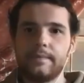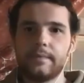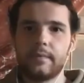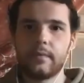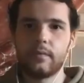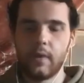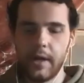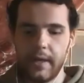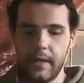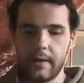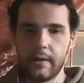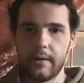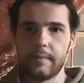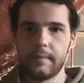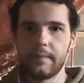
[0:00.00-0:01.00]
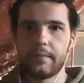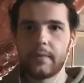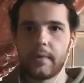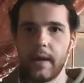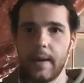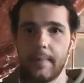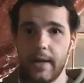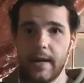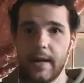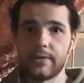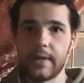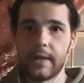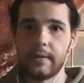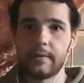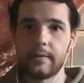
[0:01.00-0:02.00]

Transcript: right here, I'm announcing.